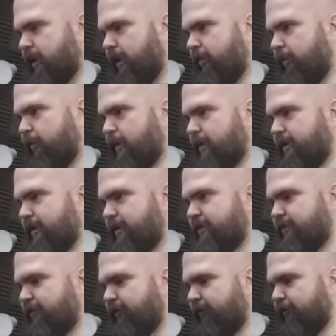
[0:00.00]
There was an
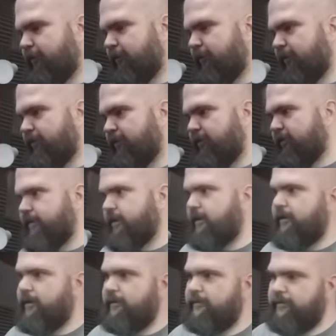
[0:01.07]
issue before where you could
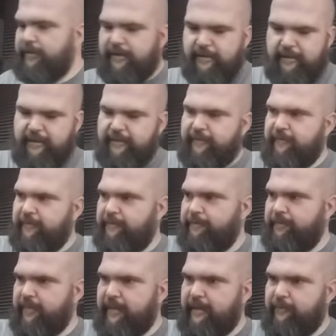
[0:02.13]
leave
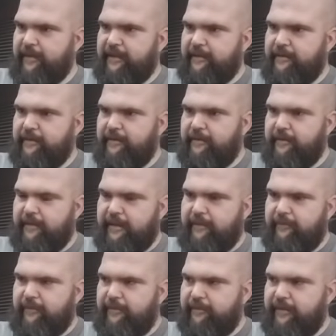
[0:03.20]
and re-enter and it
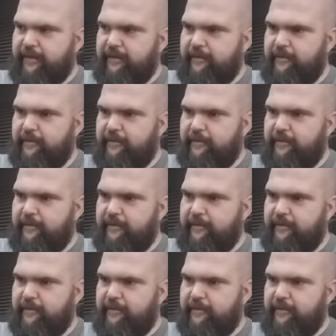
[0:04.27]
would do it.